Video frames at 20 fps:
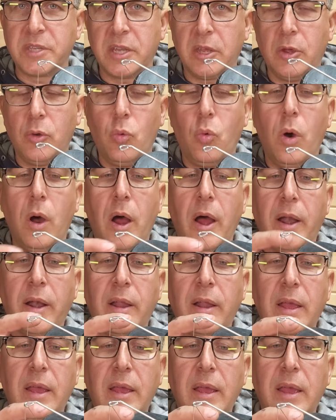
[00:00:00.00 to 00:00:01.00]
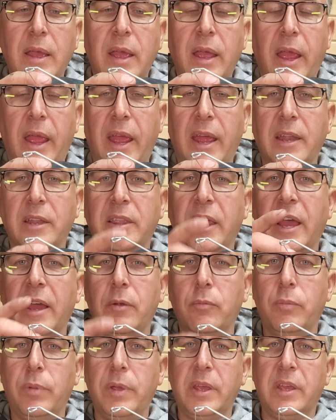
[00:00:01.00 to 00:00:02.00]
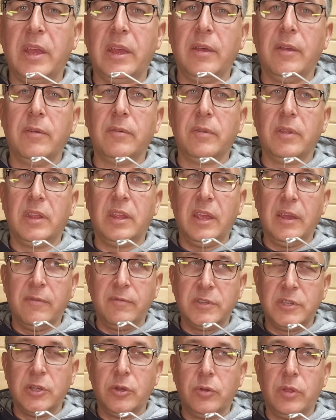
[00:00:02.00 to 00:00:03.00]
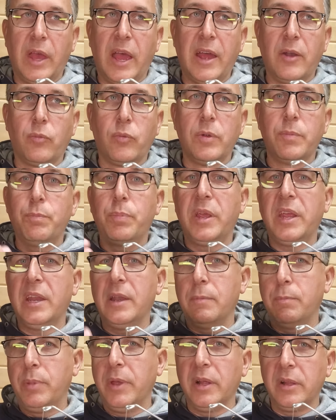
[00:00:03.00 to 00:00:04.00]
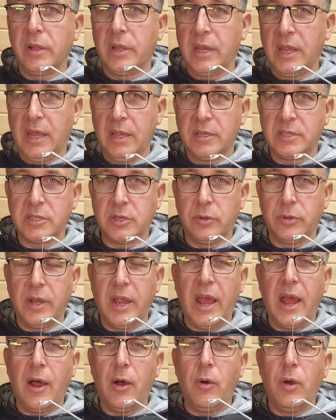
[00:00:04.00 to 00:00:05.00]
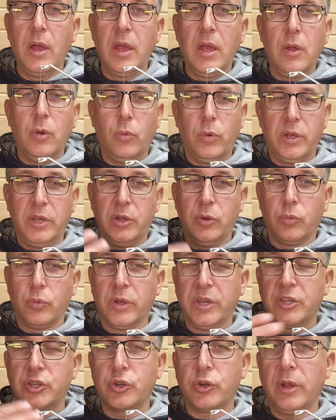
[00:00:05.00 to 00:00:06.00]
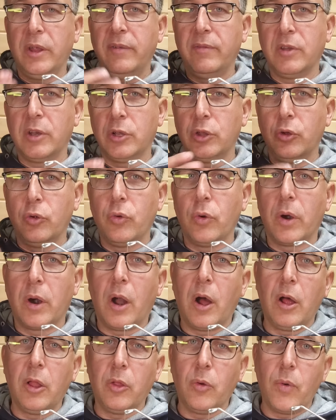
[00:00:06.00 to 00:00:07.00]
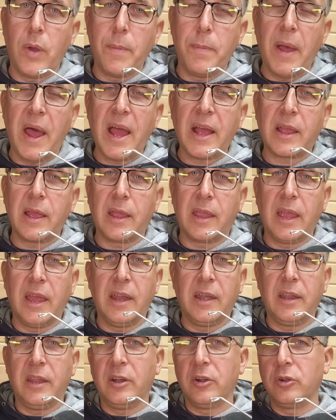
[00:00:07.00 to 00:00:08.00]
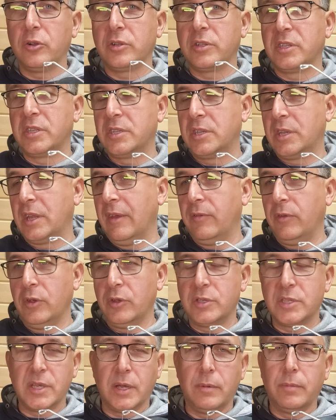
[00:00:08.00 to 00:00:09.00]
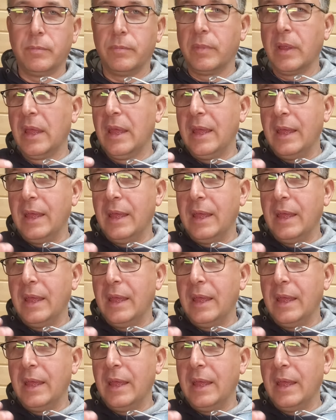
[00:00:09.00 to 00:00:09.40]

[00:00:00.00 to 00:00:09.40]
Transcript: that you want. And that gives you that repeatability. So now when you retrieve your lure all the way back again, it'll give you some